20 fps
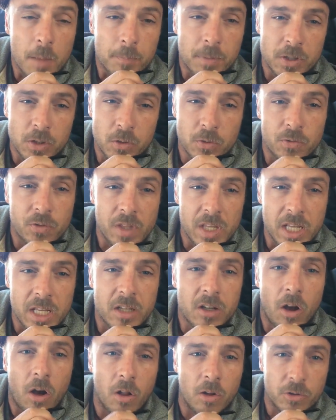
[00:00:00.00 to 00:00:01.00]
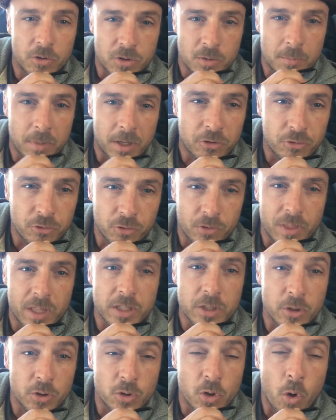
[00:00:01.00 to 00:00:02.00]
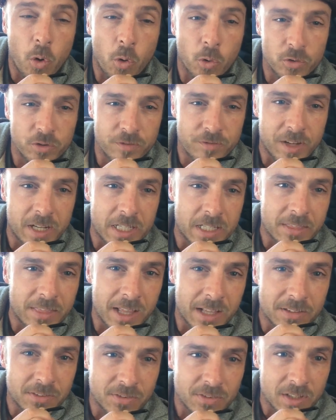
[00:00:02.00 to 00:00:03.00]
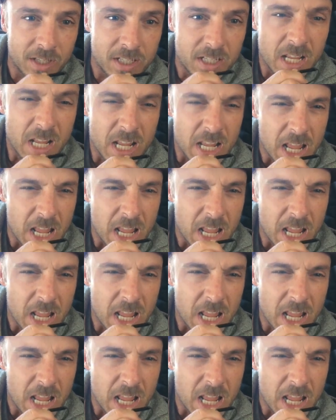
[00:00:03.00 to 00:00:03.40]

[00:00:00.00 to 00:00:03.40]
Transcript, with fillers: But use the e-collar to sure that you're cultivating that sit.